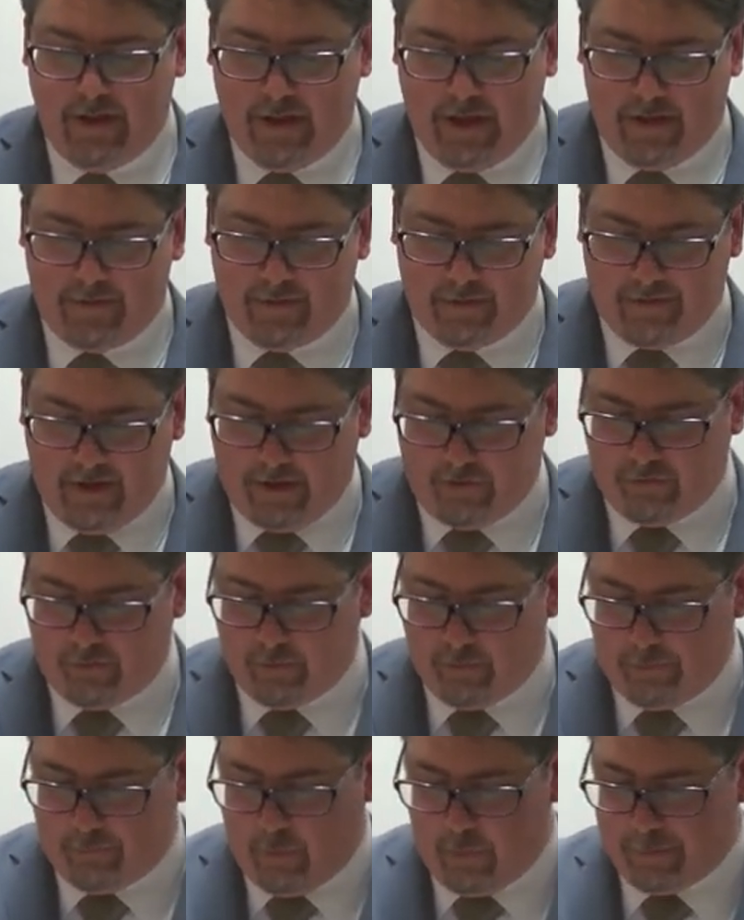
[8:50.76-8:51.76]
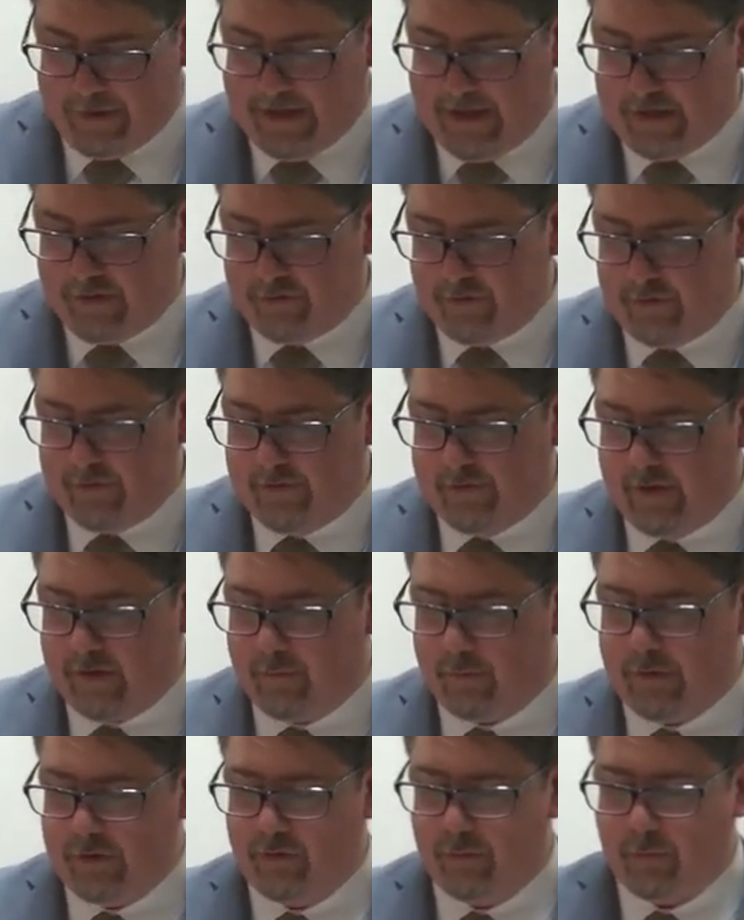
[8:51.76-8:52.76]
and the textual formulations
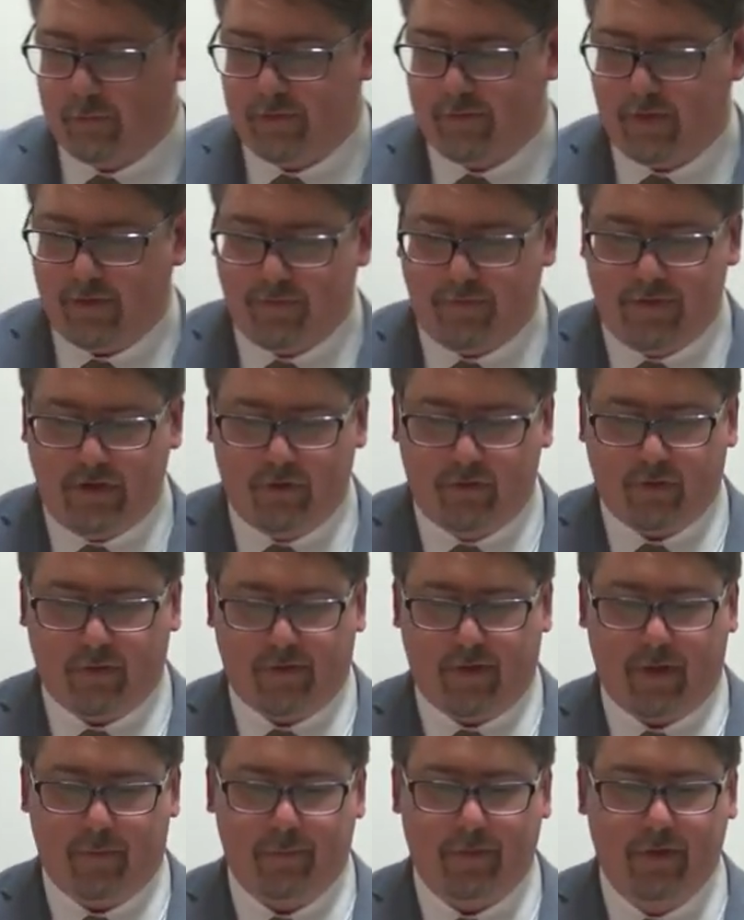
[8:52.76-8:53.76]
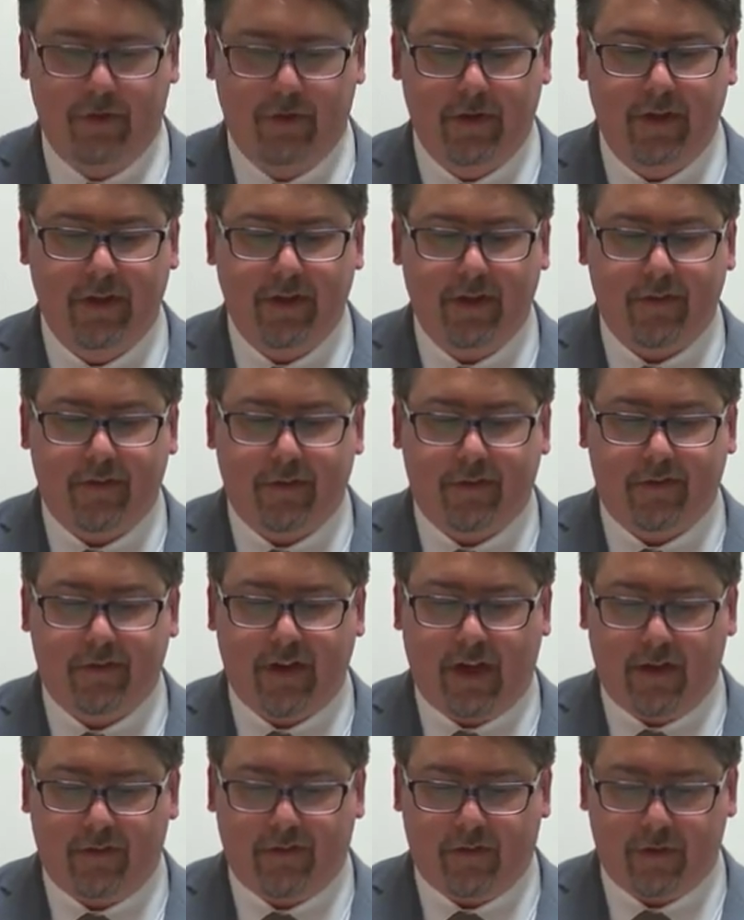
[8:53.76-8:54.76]
and rituals that feature them, that
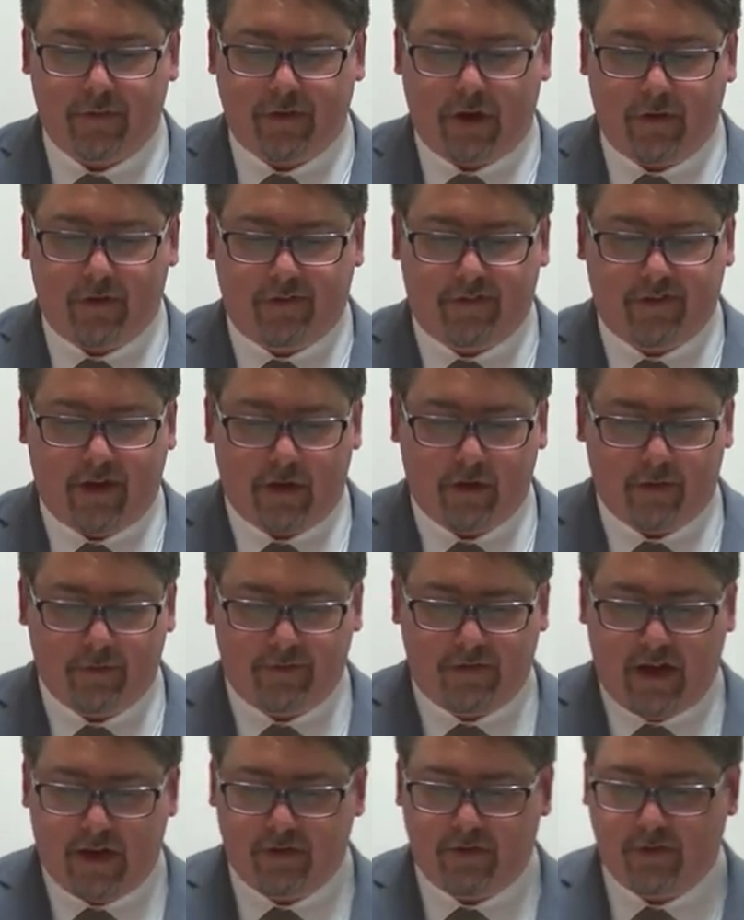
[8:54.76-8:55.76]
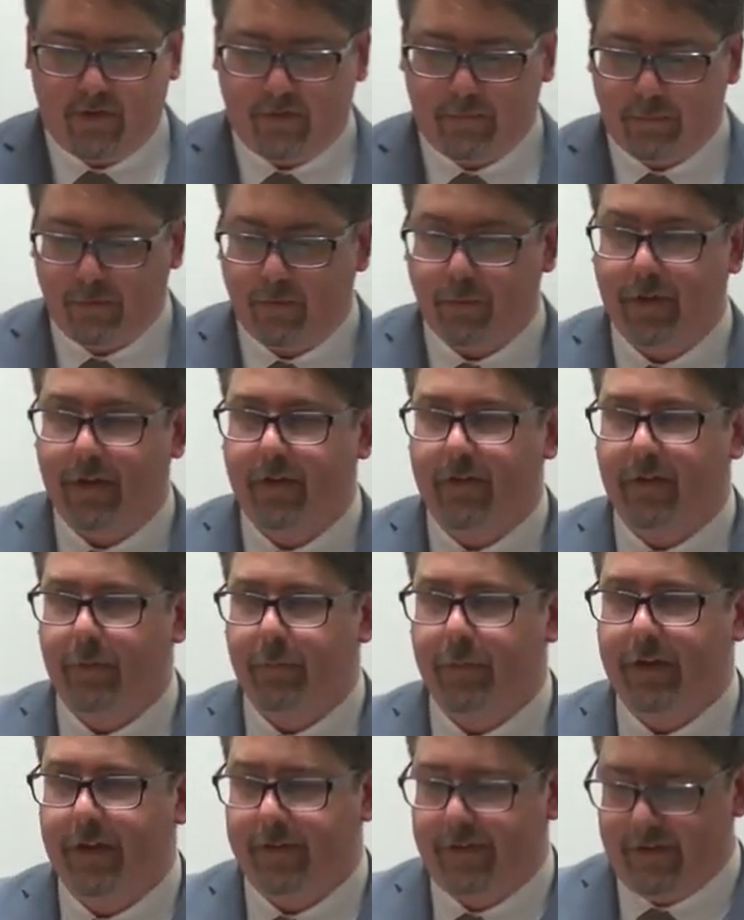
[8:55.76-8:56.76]
stands at the very center of tensions between
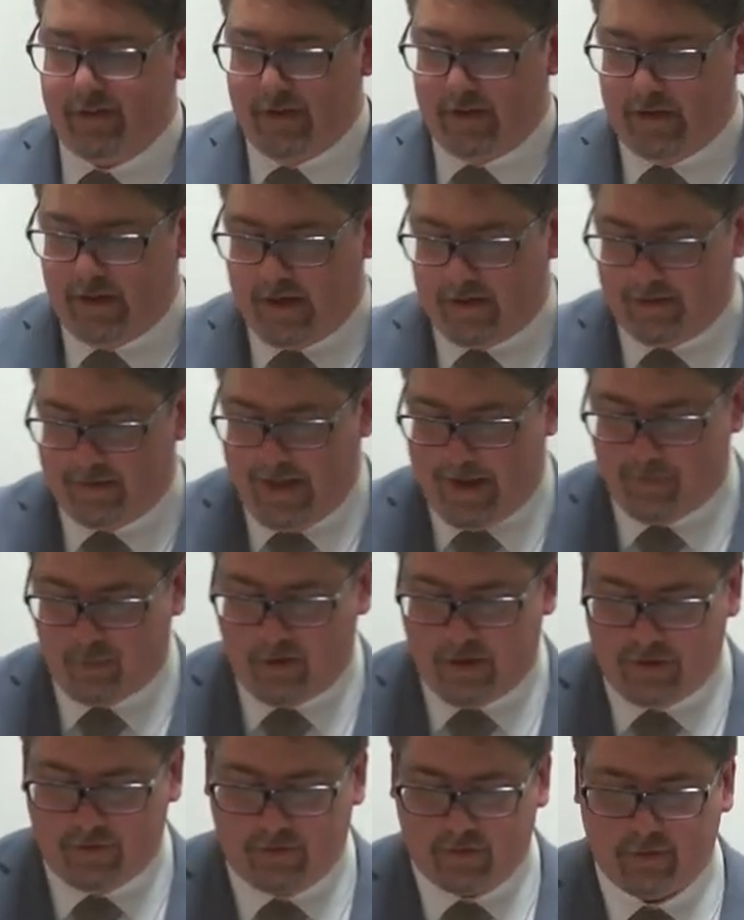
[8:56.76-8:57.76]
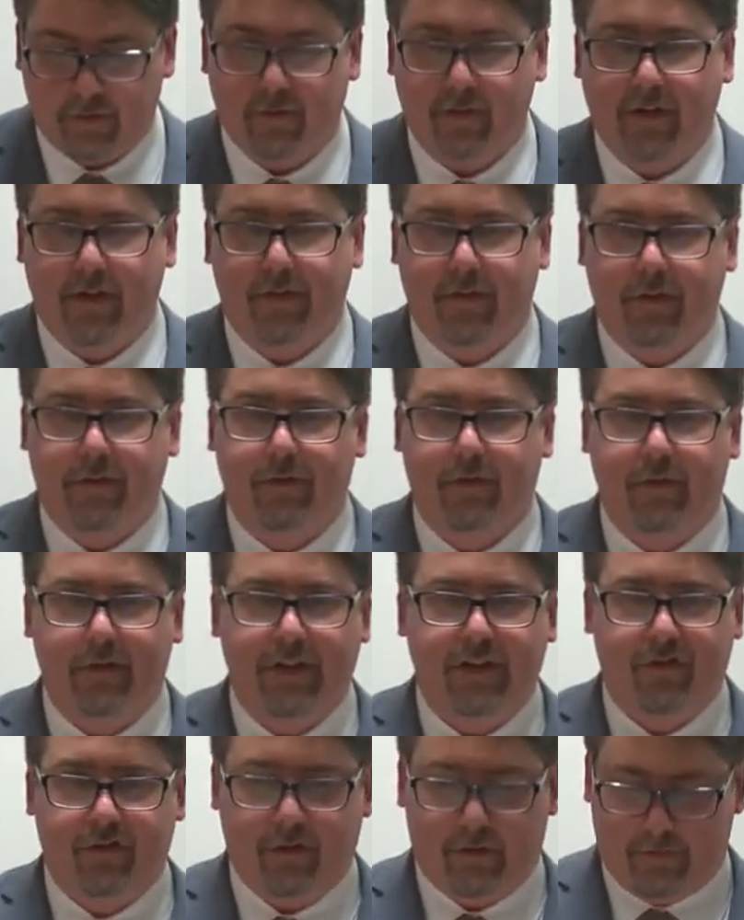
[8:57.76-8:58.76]
simplicity and elaboration in this
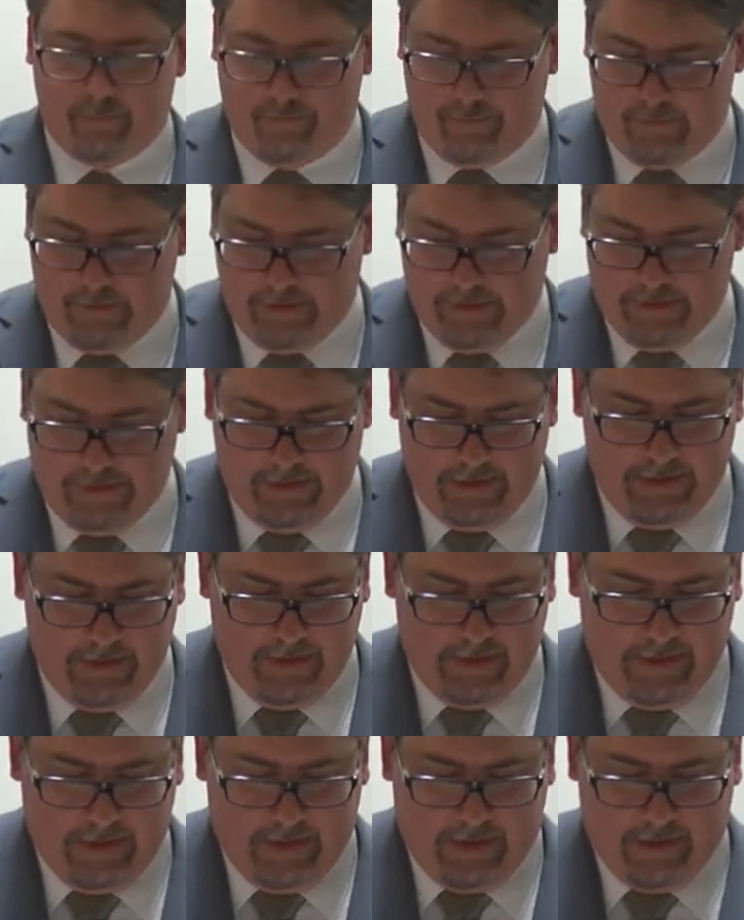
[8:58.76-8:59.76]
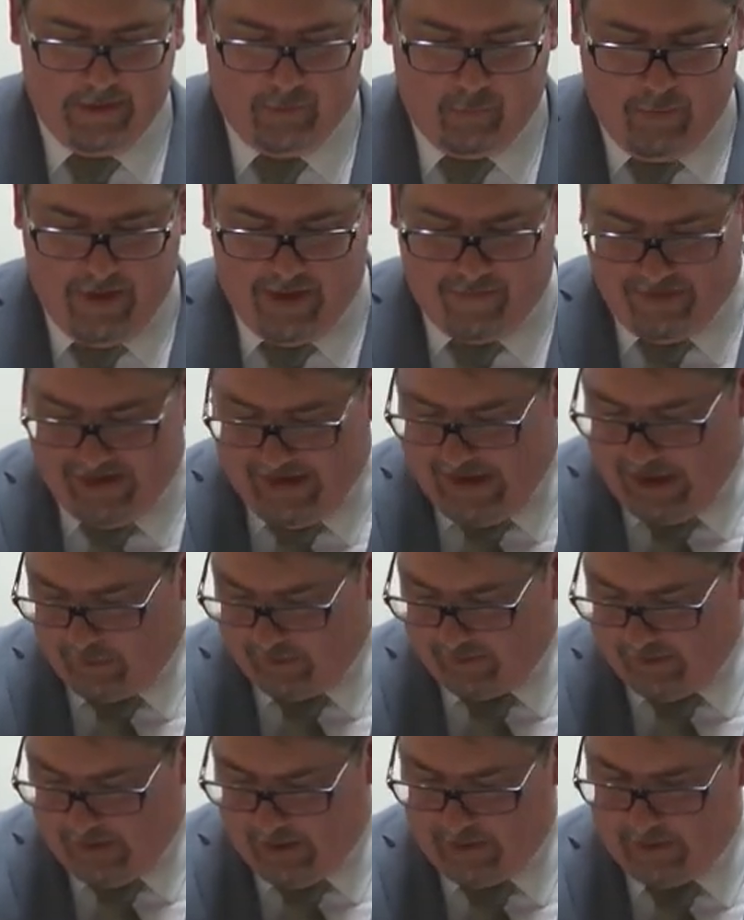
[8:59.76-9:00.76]
tradition. In the way of an
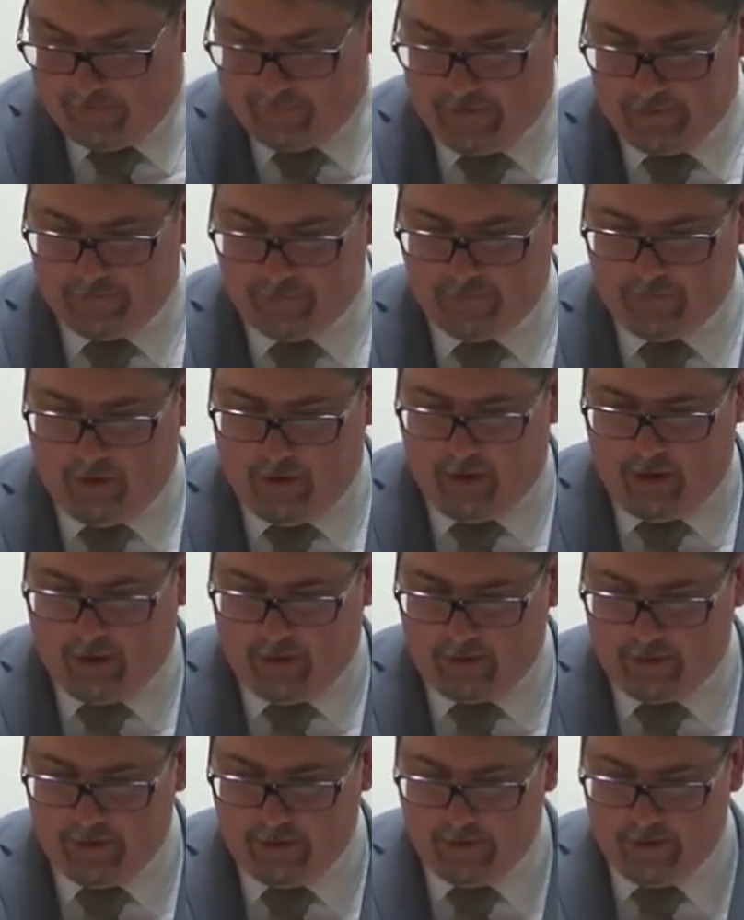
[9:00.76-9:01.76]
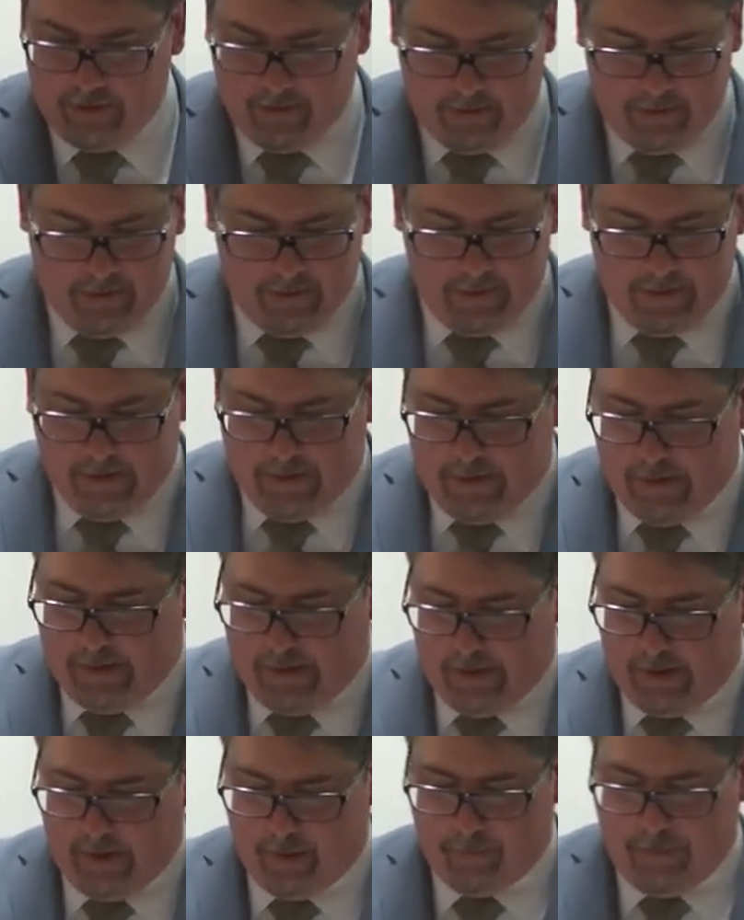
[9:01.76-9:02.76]
outline of this talk,
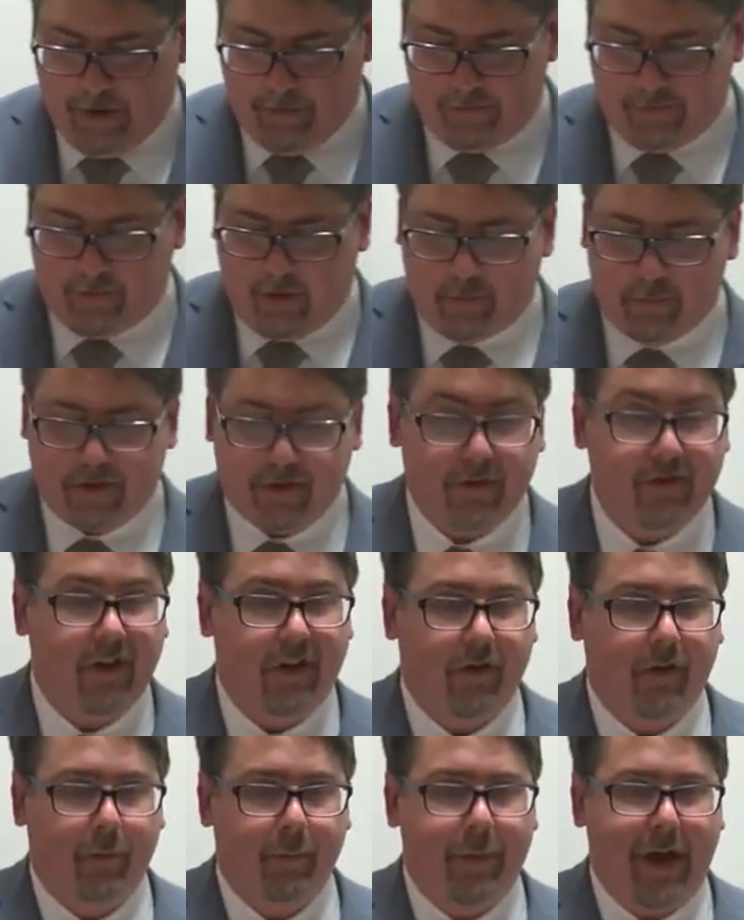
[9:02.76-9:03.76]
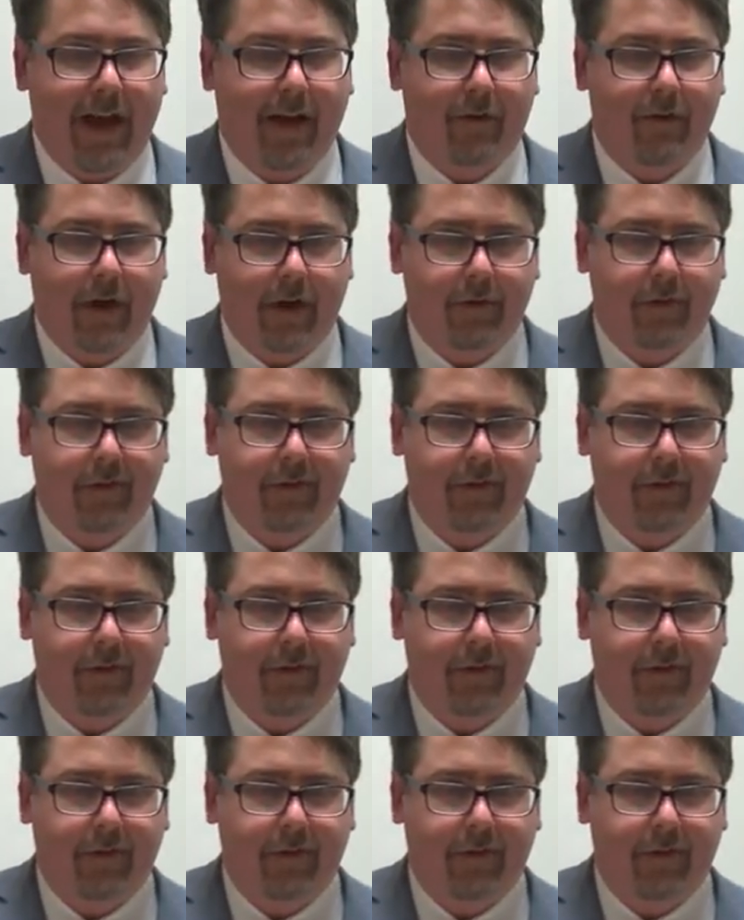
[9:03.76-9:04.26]
Um, I'll start with a general background